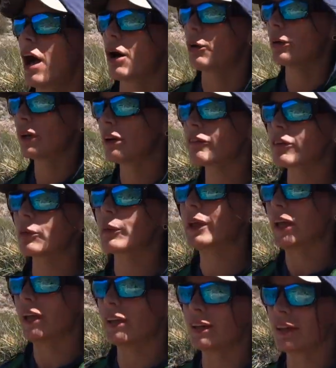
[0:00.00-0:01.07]
Whenever we
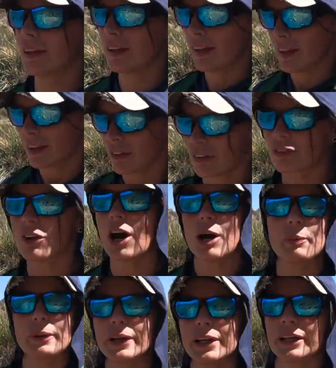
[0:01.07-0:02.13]
stop
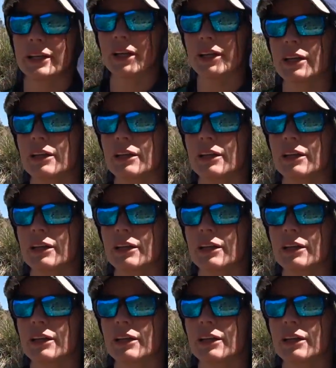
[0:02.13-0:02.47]
and I